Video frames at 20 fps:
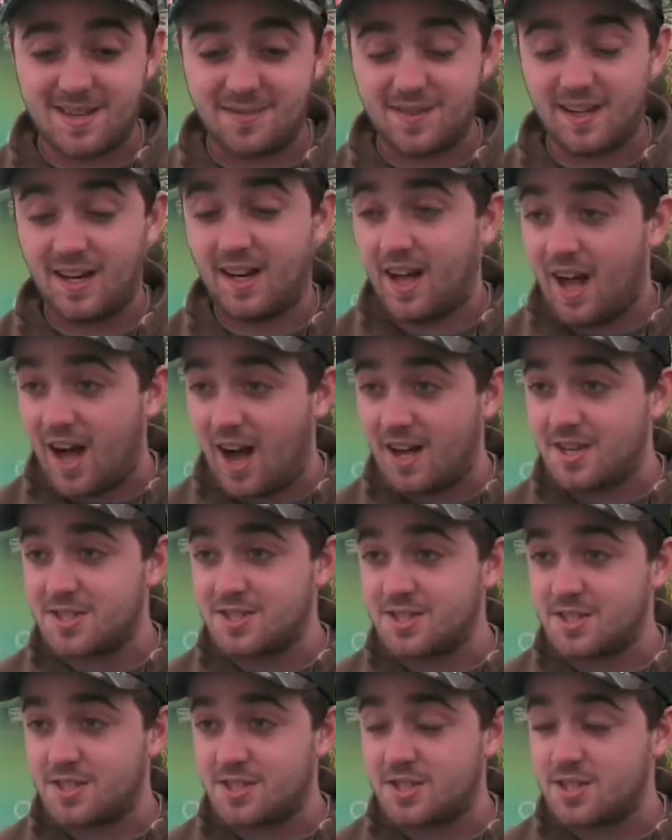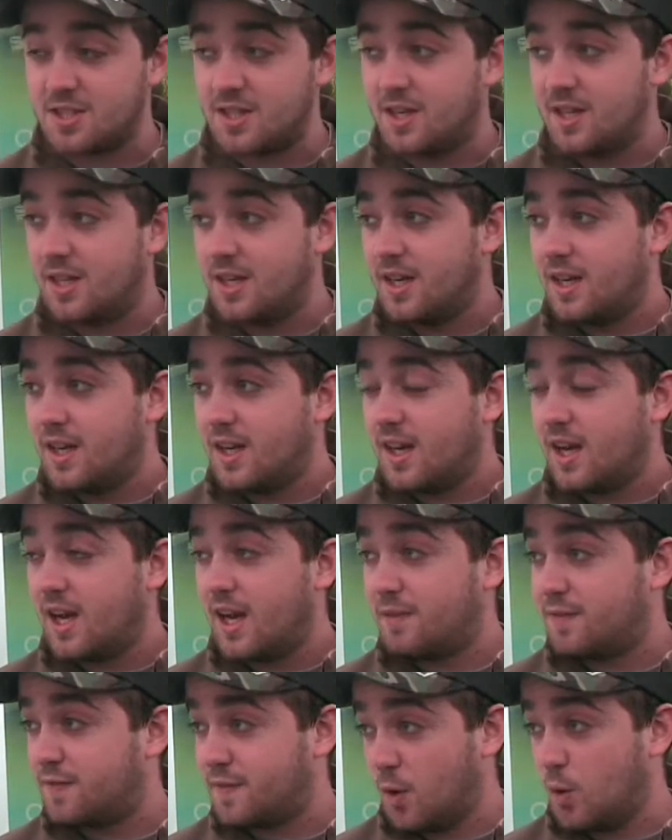stuff that lasts,
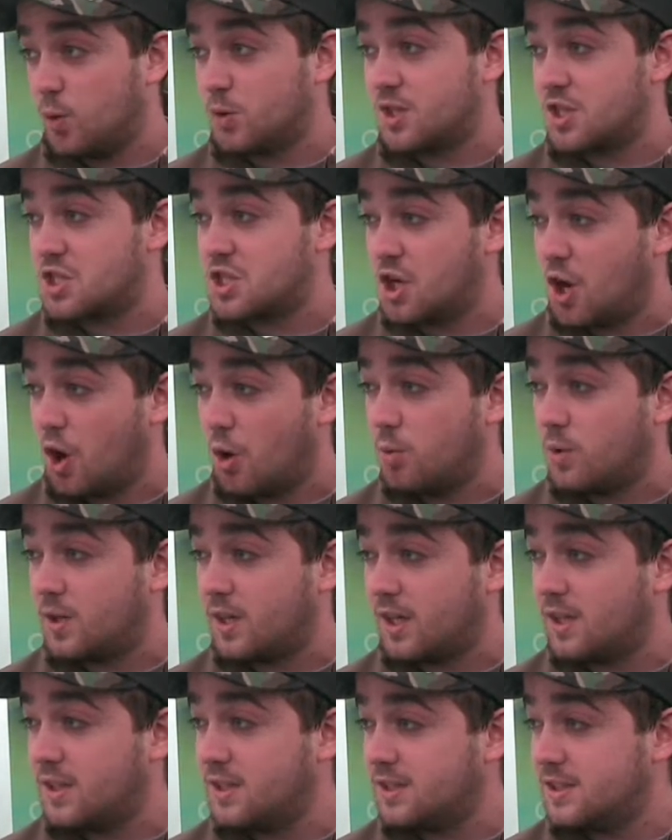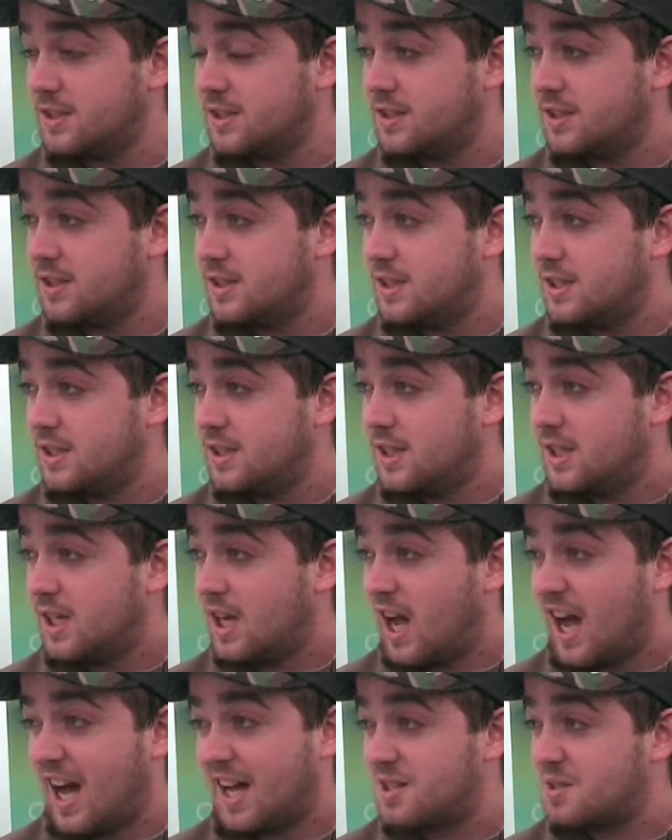uh, food that's local,
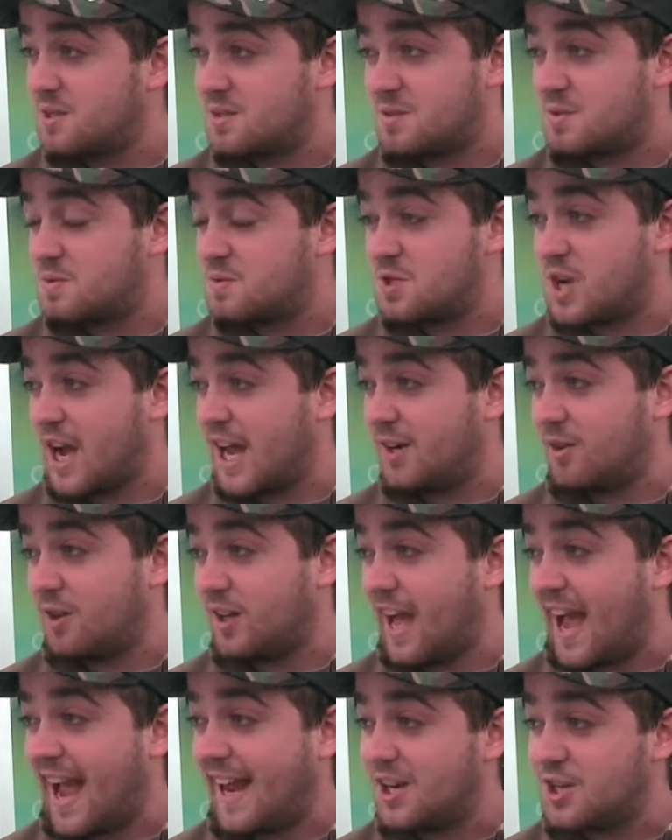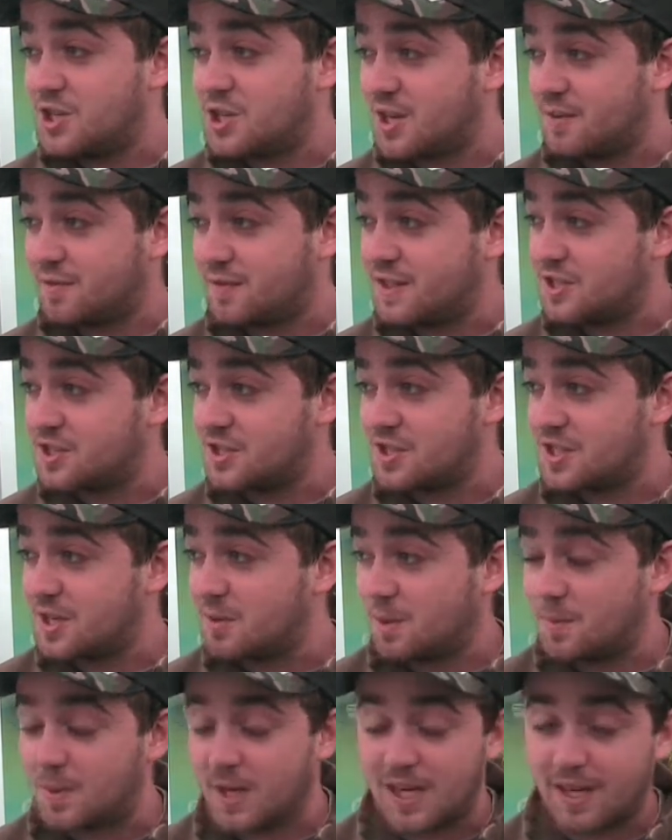and general energy
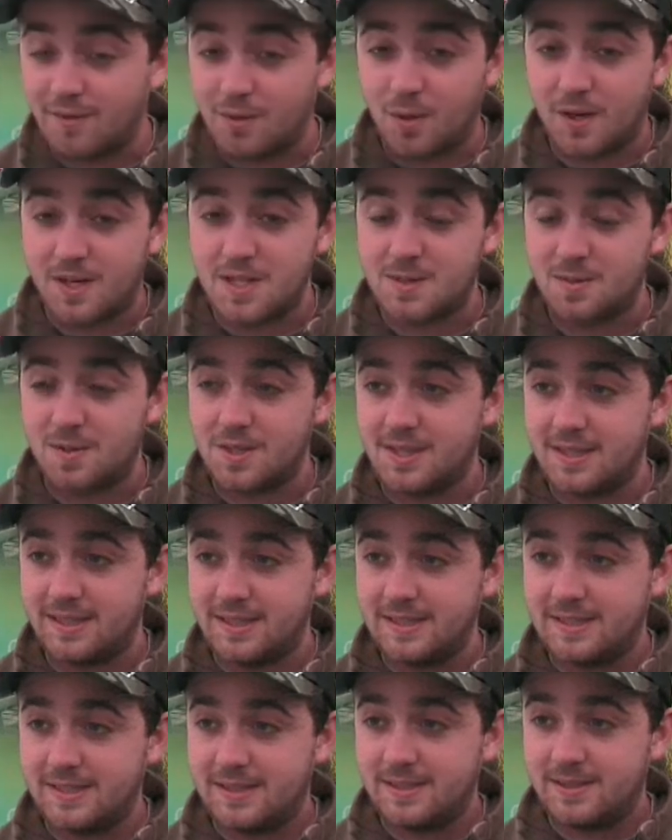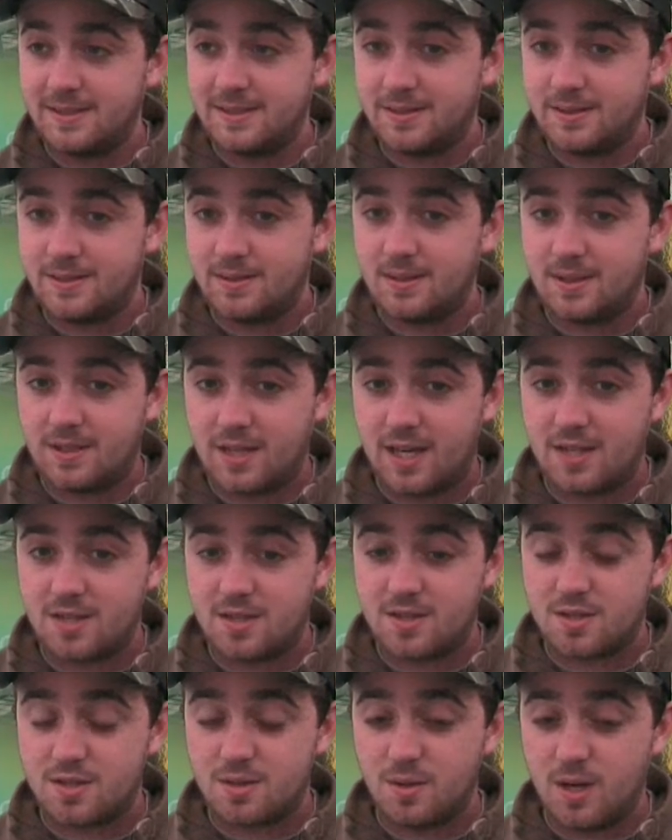efficiency would be another one, I suppose.
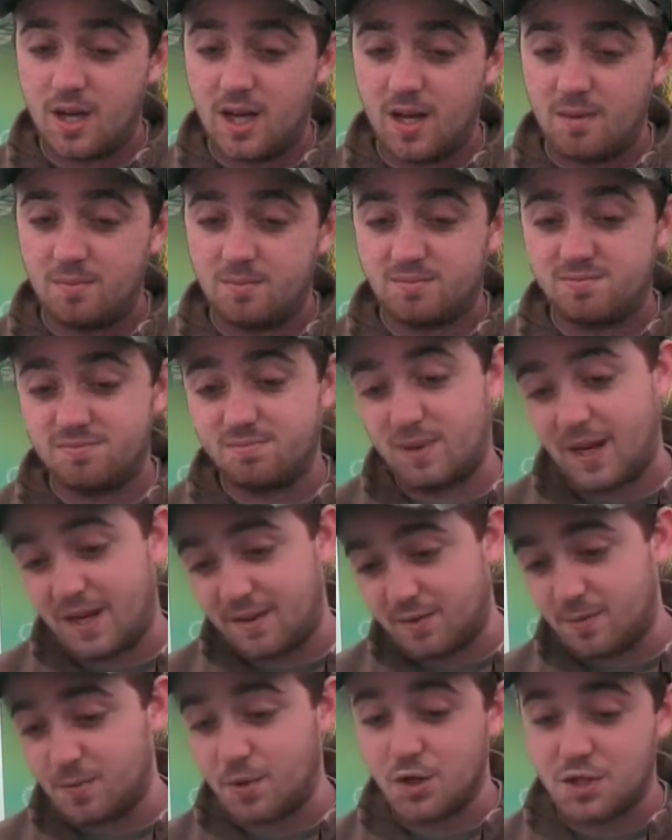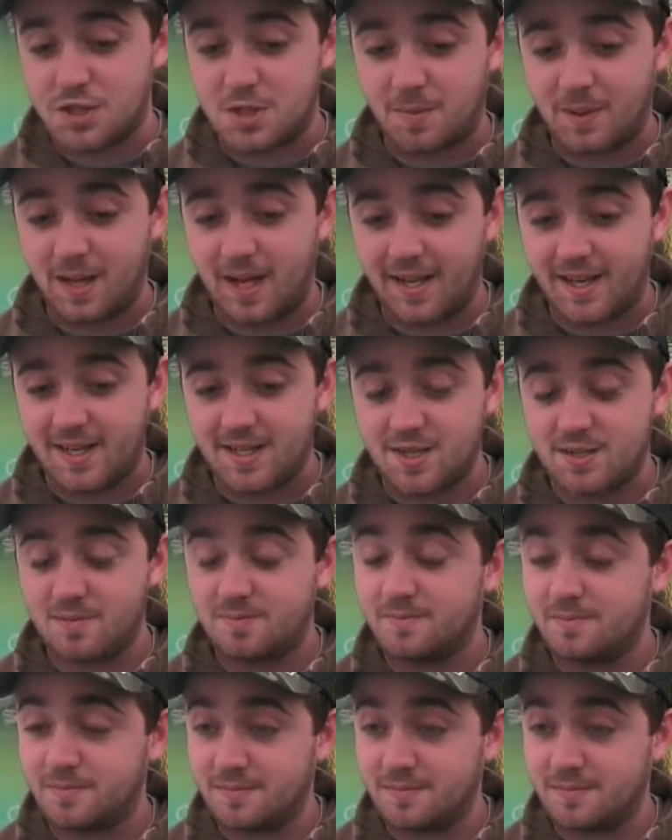And to um, buy from good suppliers.